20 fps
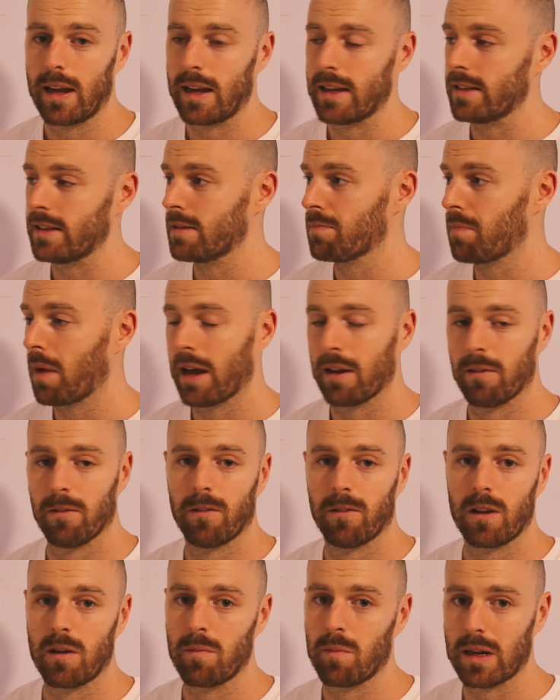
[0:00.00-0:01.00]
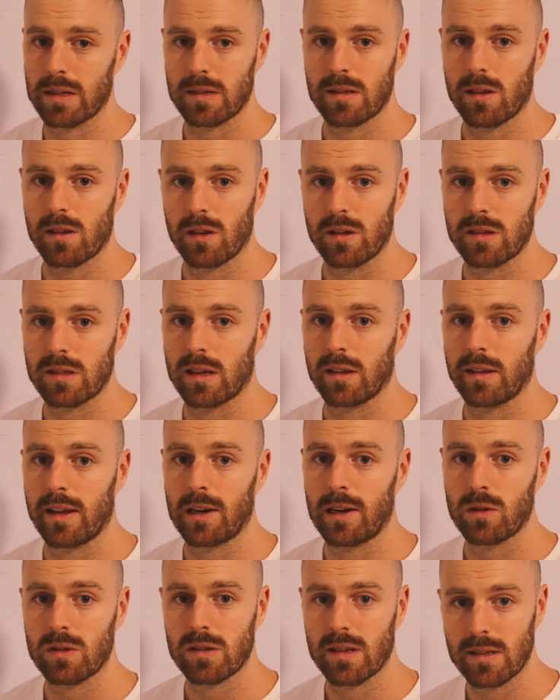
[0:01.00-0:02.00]
it's bad for your
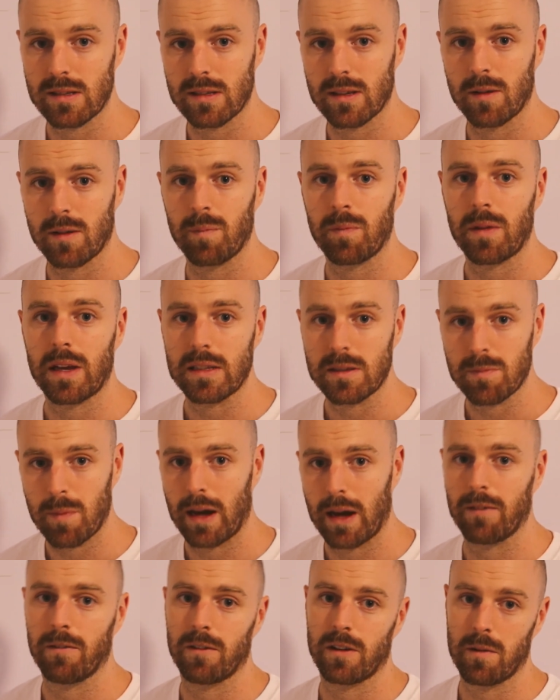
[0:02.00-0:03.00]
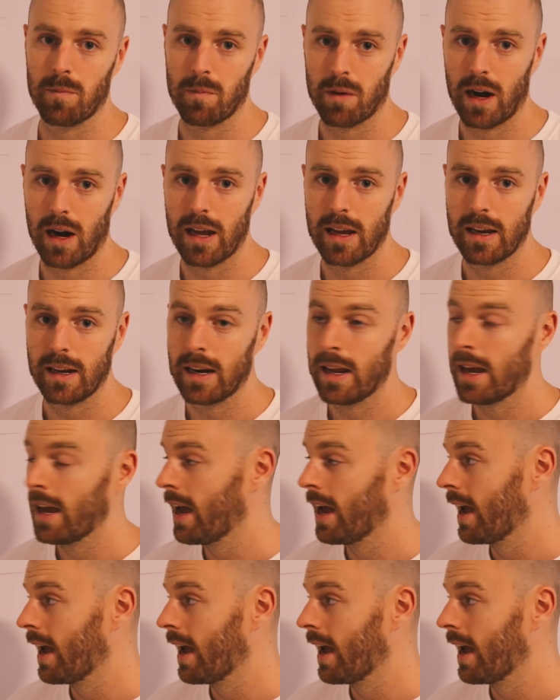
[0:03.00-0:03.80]
musculoskeletal system, it's bad for your brain.